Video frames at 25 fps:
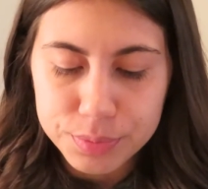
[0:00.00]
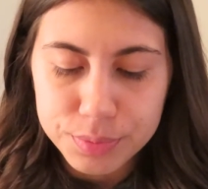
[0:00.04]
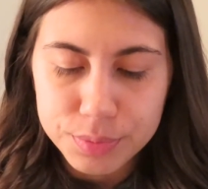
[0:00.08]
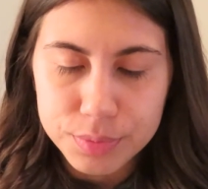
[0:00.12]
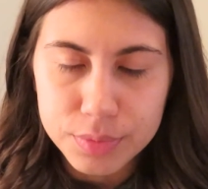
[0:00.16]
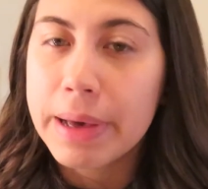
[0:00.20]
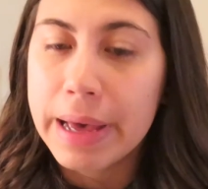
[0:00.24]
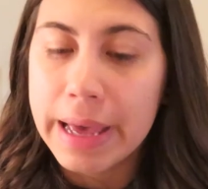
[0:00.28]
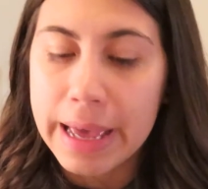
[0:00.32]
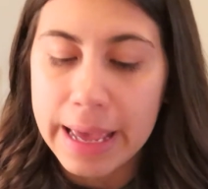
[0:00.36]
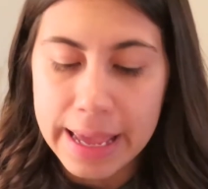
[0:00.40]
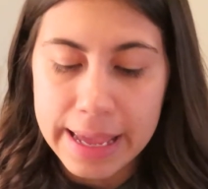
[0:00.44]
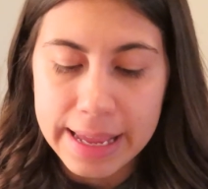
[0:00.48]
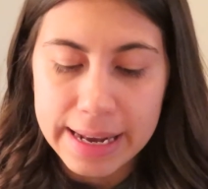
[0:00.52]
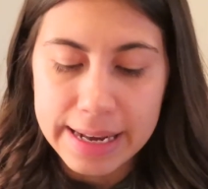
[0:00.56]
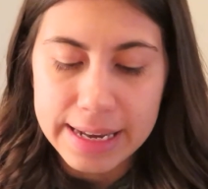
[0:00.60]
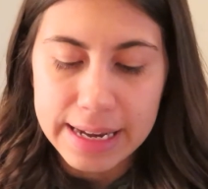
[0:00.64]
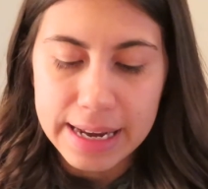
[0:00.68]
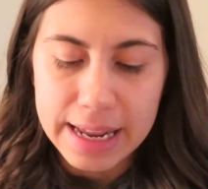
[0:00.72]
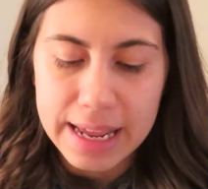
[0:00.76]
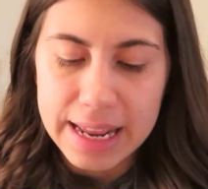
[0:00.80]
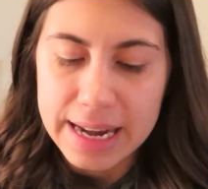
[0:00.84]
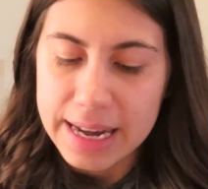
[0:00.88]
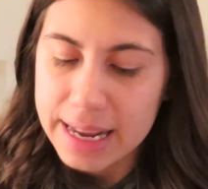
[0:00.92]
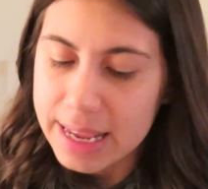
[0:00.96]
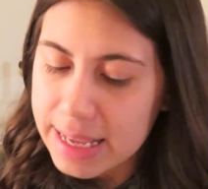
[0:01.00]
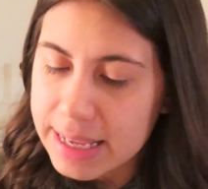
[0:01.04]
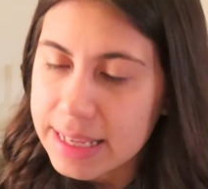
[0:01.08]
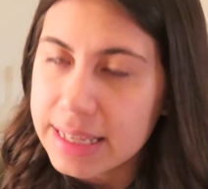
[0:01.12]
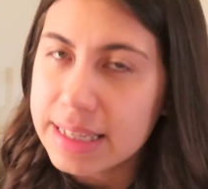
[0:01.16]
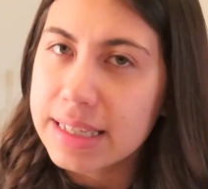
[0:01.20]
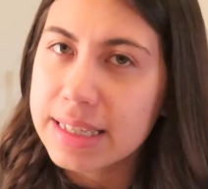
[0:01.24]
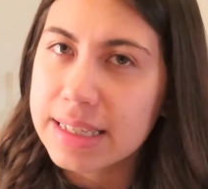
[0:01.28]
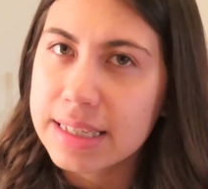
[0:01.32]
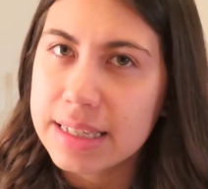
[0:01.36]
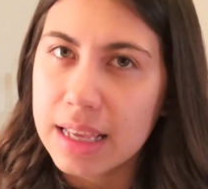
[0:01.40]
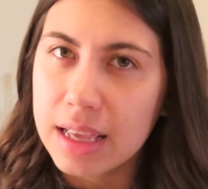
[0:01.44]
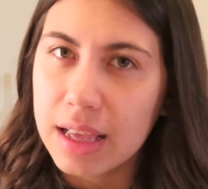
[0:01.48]
but it
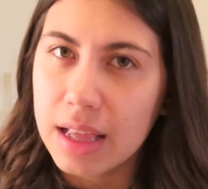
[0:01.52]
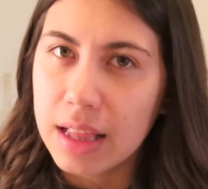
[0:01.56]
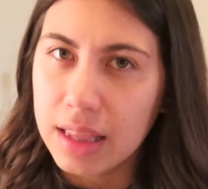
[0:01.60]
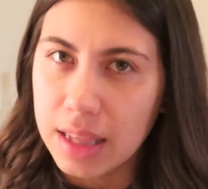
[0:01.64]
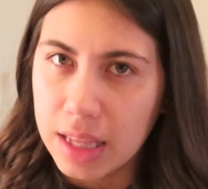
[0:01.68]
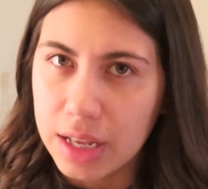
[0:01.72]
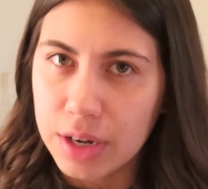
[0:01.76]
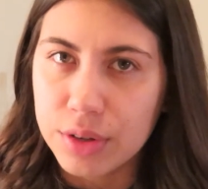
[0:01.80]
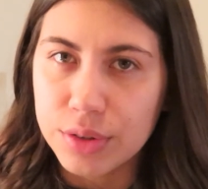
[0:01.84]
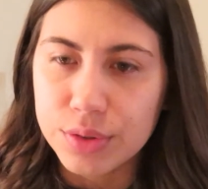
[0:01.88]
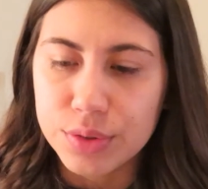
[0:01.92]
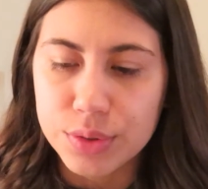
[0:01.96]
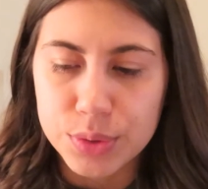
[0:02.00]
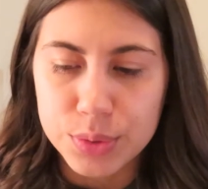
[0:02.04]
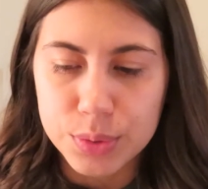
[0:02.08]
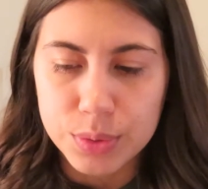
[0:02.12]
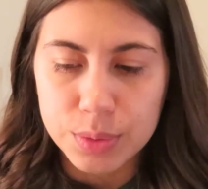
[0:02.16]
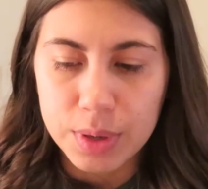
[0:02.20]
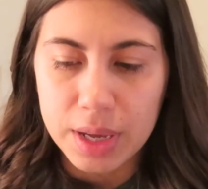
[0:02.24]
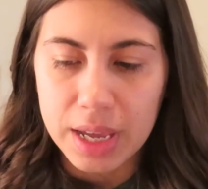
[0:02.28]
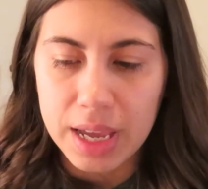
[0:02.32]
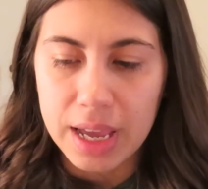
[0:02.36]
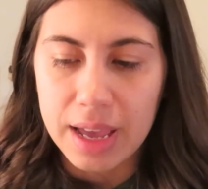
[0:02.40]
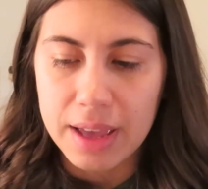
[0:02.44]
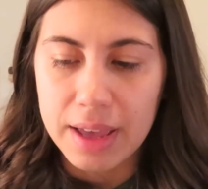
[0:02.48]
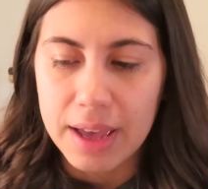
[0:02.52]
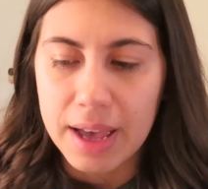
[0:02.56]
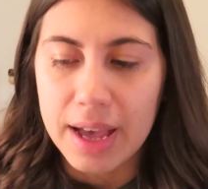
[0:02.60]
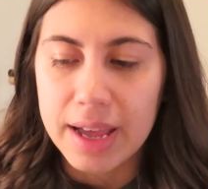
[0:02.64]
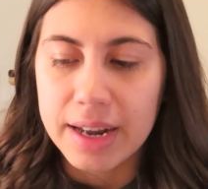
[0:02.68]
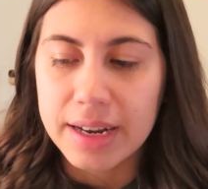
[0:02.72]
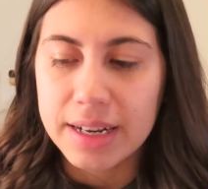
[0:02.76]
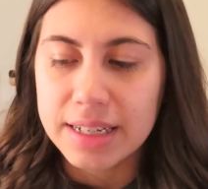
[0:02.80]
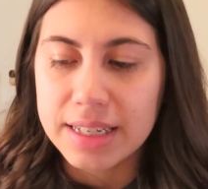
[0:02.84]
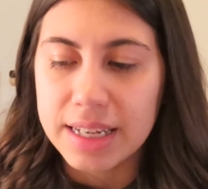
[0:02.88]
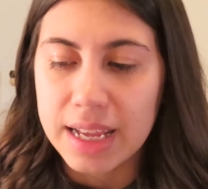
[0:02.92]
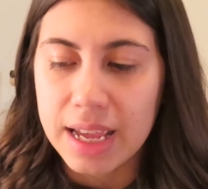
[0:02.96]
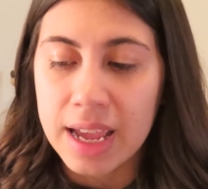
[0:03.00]
is a little sweet. I had
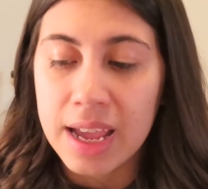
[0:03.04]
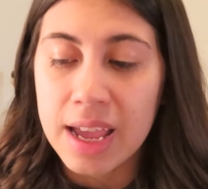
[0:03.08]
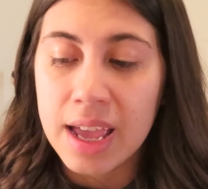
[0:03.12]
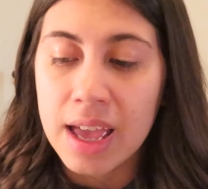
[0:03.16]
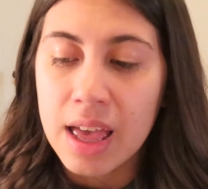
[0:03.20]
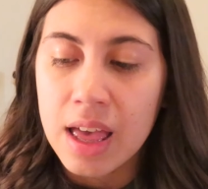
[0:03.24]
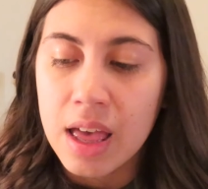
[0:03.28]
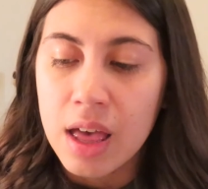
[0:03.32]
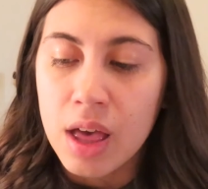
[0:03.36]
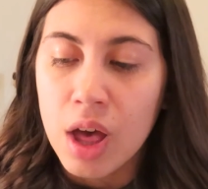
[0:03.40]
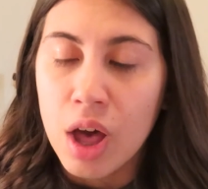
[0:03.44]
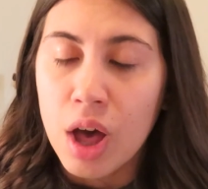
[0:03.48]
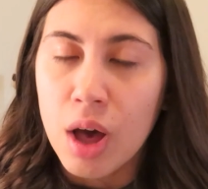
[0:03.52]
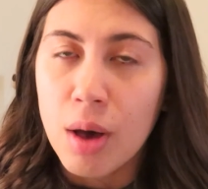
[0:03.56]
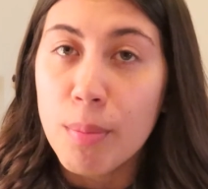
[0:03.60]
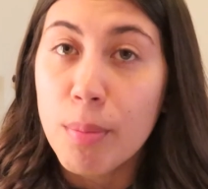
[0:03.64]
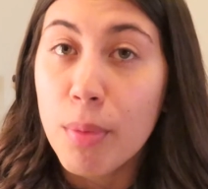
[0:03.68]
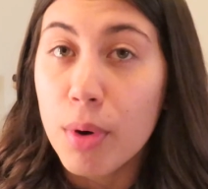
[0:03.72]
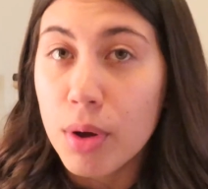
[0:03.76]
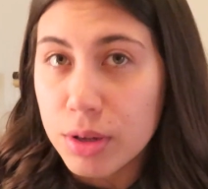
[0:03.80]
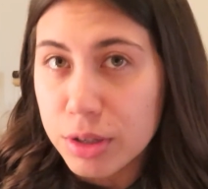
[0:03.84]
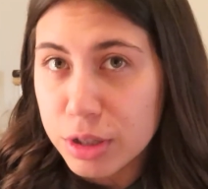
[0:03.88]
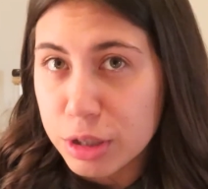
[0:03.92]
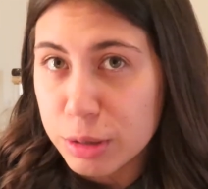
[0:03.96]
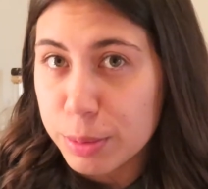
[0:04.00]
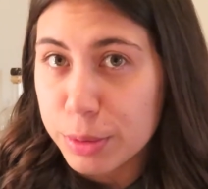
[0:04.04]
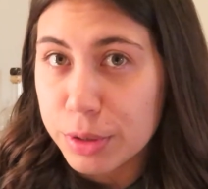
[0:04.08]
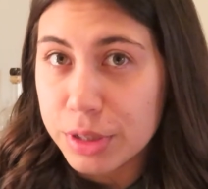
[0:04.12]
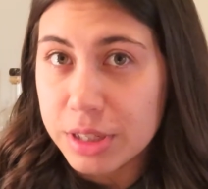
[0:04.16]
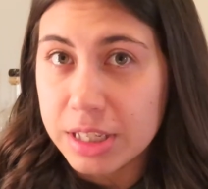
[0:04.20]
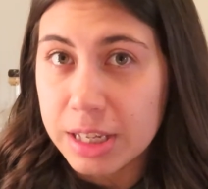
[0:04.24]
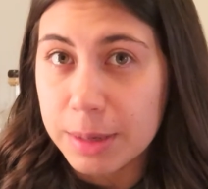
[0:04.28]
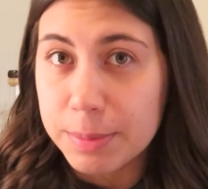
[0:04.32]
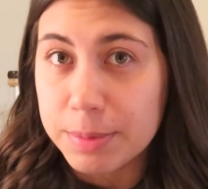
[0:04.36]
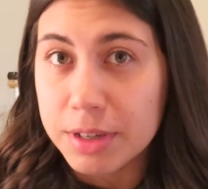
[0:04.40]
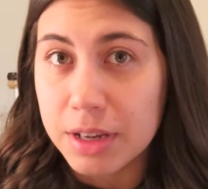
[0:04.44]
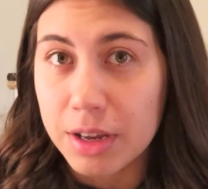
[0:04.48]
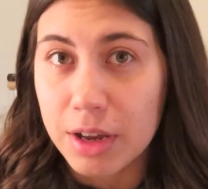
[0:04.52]
to take multiple
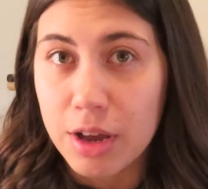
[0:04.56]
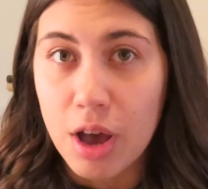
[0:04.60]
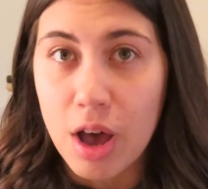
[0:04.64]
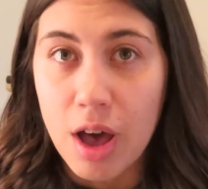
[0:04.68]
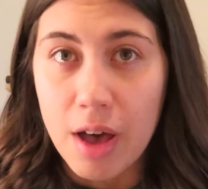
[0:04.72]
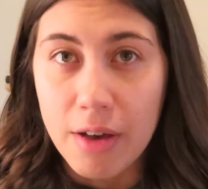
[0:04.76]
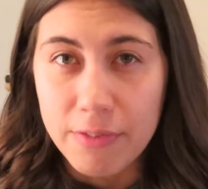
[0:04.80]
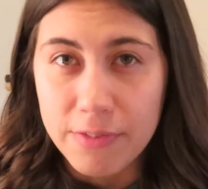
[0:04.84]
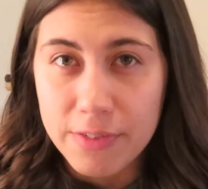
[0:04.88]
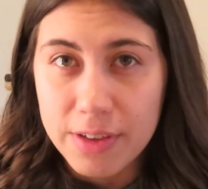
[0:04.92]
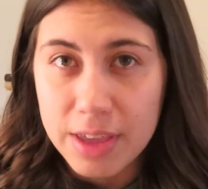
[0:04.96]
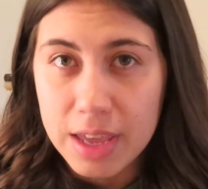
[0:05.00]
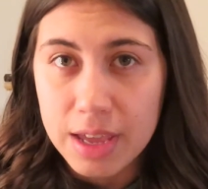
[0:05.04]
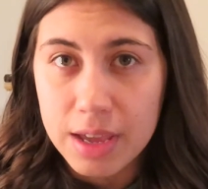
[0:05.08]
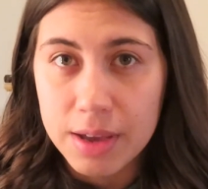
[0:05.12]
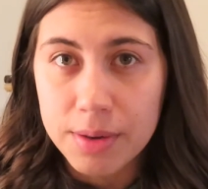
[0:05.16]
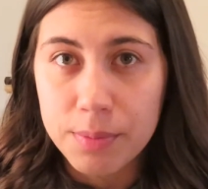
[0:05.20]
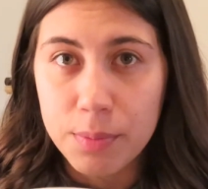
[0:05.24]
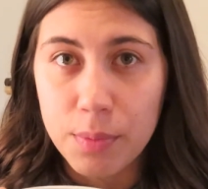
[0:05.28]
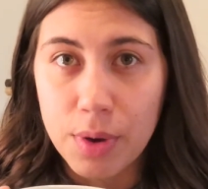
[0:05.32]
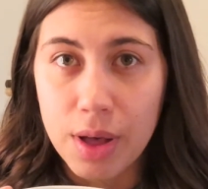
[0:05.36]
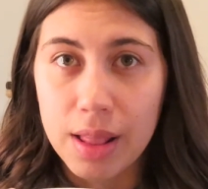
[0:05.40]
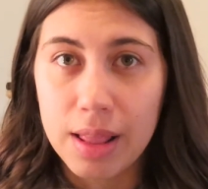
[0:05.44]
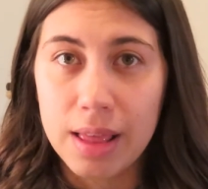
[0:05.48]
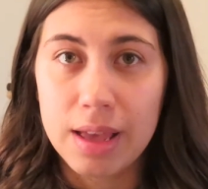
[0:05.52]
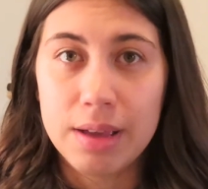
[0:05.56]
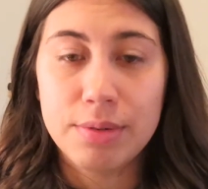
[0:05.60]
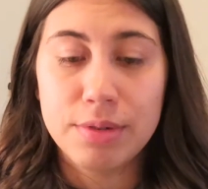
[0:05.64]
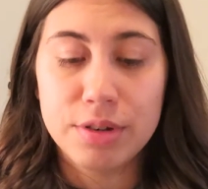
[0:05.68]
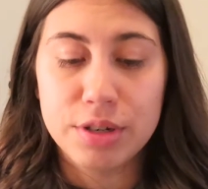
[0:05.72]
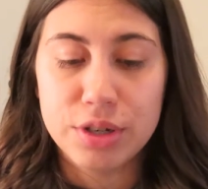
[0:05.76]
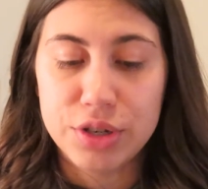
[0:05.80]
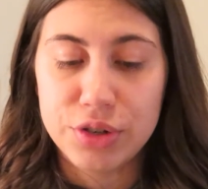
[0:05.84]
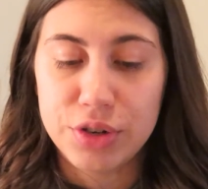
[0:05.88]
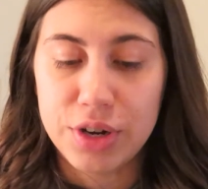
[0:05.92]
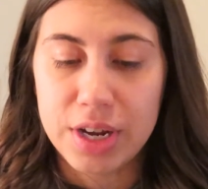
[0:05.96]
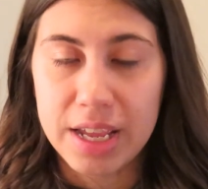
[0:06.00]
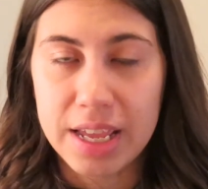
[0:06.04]
sips of coffee while I
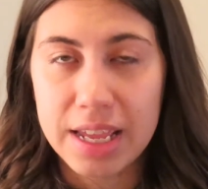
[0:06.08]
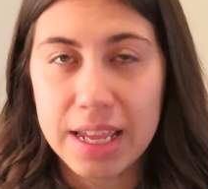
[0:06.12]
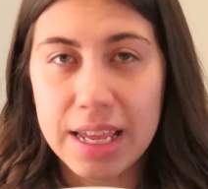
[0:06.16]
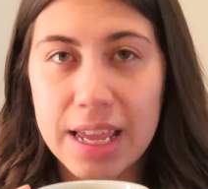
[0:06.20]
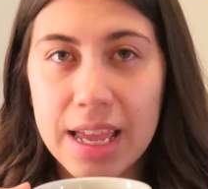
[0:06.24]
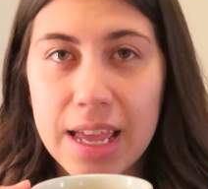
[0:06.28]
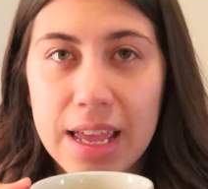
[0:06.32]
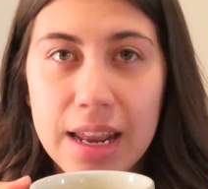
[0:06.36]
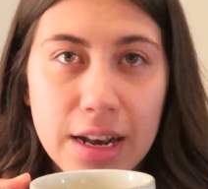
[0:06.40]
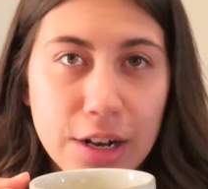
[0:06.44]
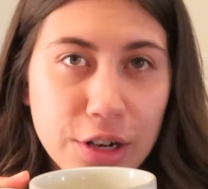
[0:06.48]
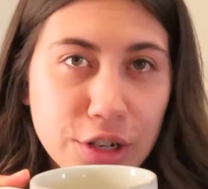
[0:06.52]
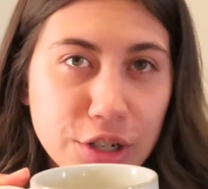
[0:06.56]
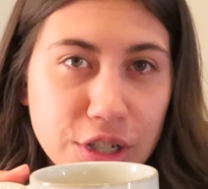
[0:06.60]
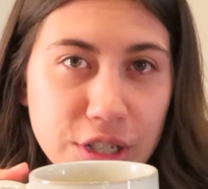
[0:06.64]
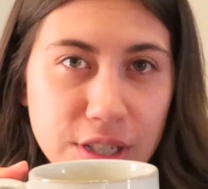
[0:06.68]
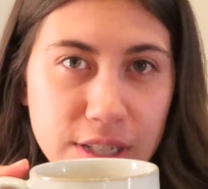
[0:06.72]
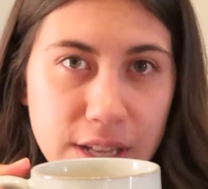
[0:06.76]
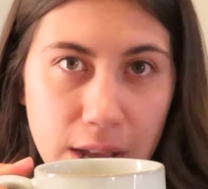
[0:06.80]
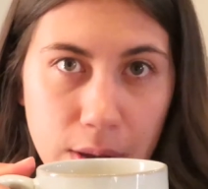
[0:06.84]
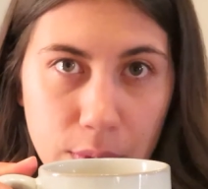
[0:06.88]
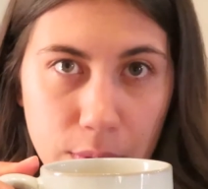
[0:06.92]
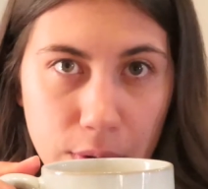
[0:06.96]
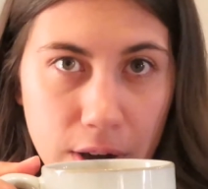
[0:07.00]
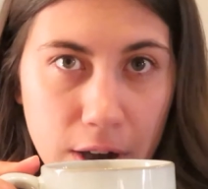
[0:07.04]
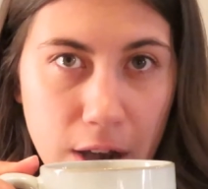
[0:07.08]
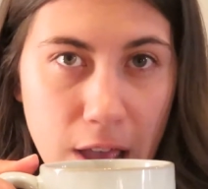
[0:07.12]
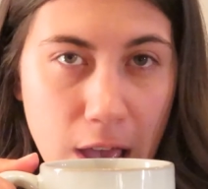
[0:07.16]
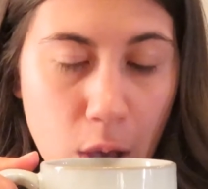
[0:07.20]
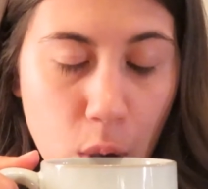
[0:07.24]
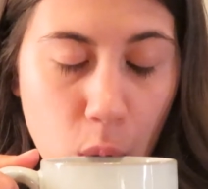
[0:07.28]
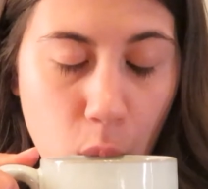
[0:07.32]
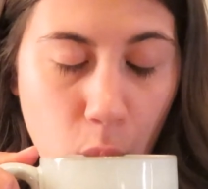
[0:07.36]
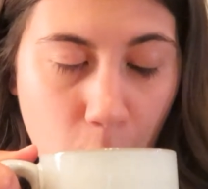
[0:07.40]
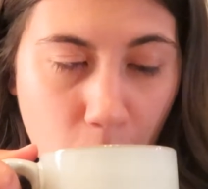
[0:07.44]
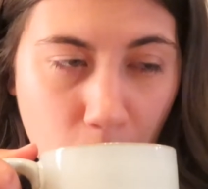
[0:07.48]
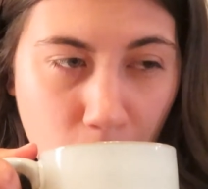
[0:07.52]
was drinking it, and I'll just take one now.